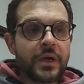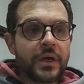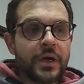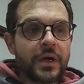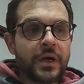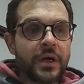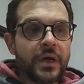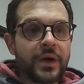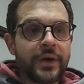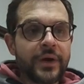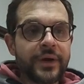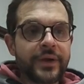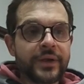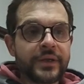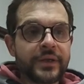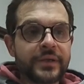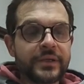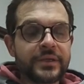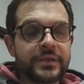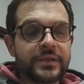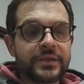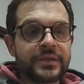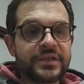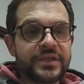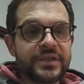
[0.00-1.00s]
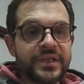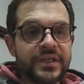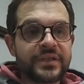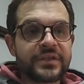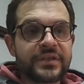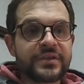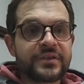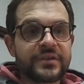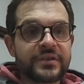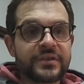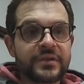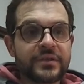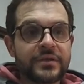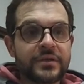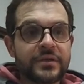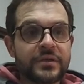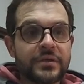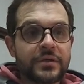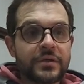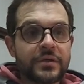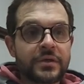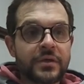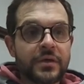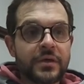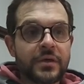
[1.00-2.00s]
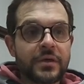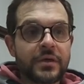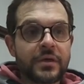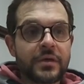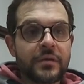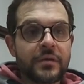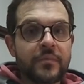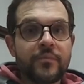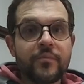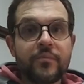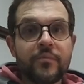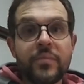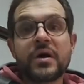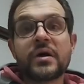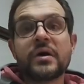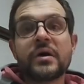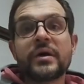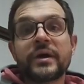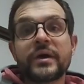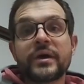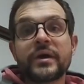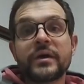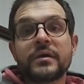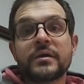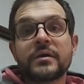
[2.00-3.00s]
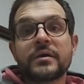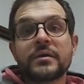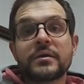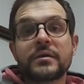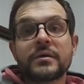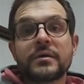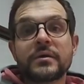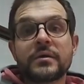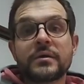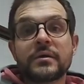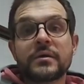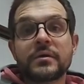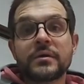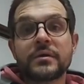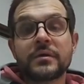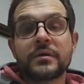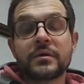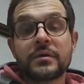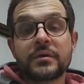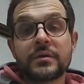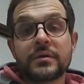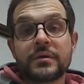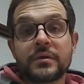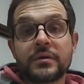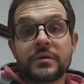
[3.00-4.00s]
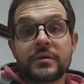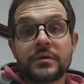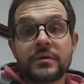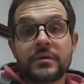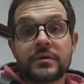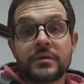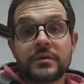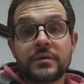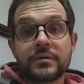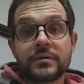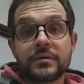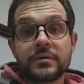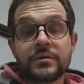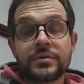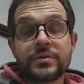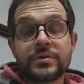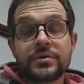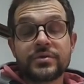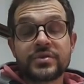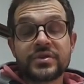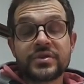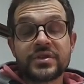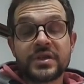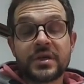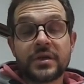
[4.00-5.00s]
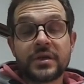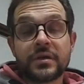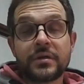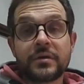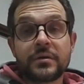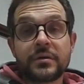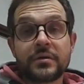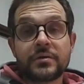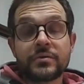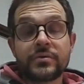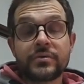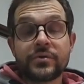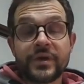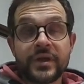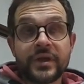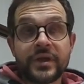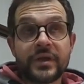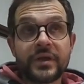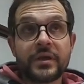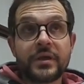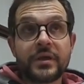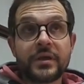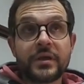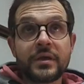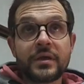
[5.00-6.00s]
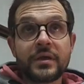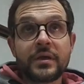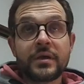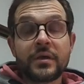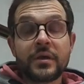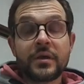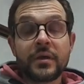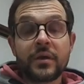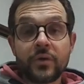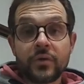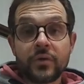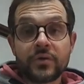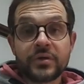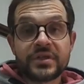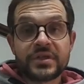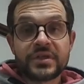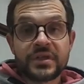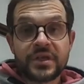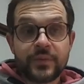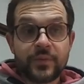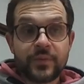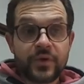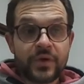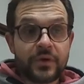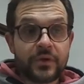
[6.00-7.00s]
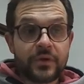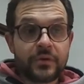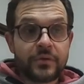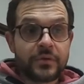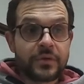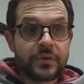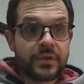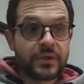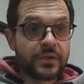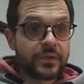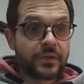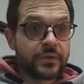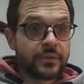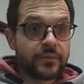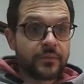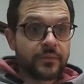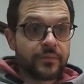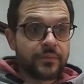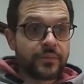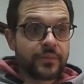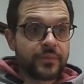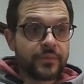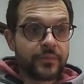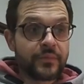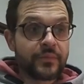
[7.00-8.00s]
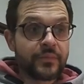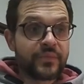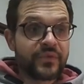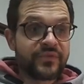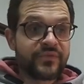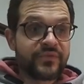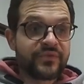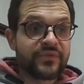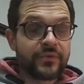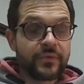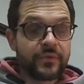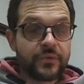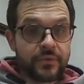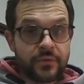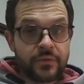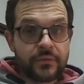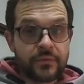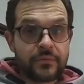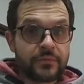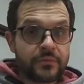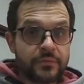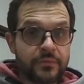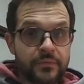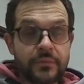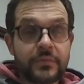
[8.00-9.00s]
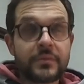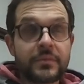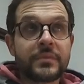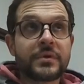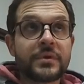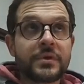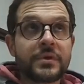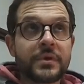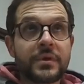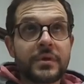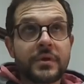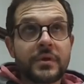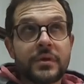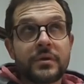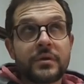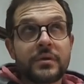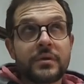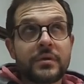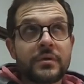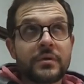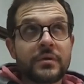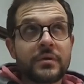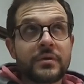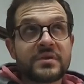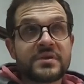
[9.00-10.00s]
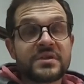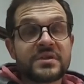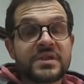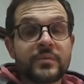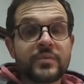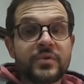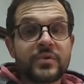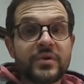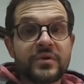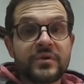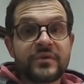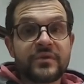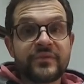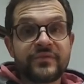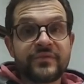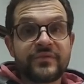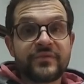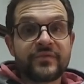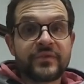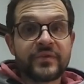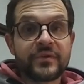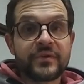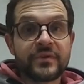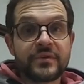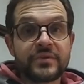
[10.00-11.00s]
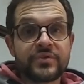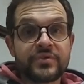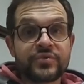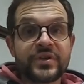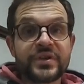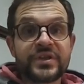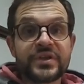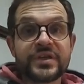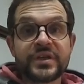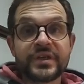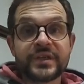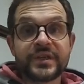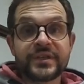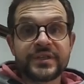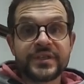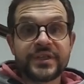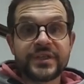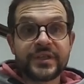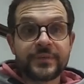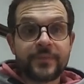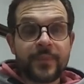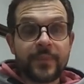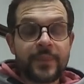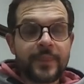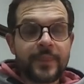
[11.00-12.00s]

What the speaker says: I did buy a new saddle already a long time ago, like before the summer of 2019,